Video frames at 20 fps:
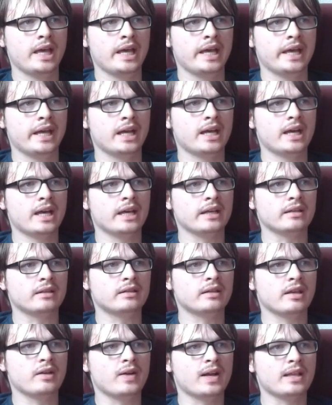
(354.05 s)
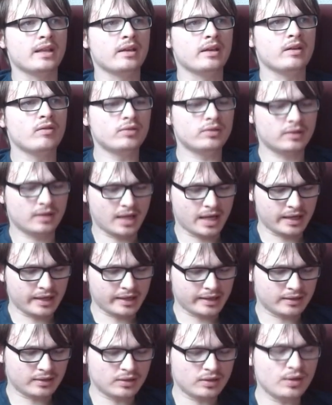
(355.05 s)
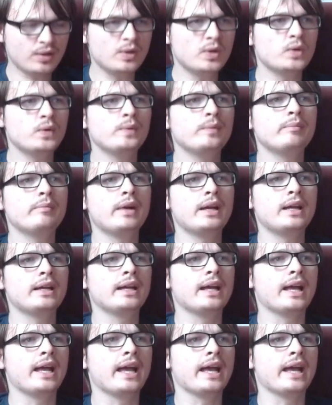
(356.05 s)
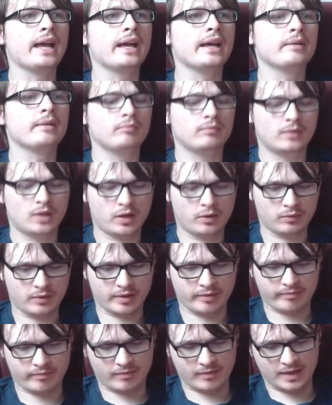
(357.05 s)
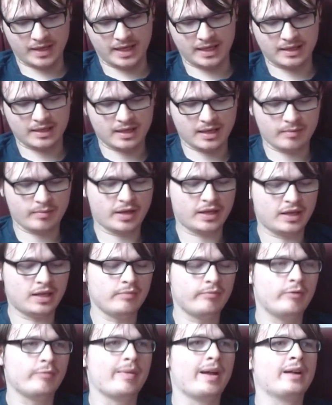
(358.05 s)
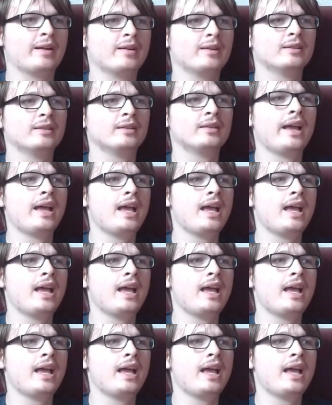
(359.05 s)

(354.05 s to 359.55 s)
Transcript: Alright, so and I assume oh, need to turn my keyboard back on.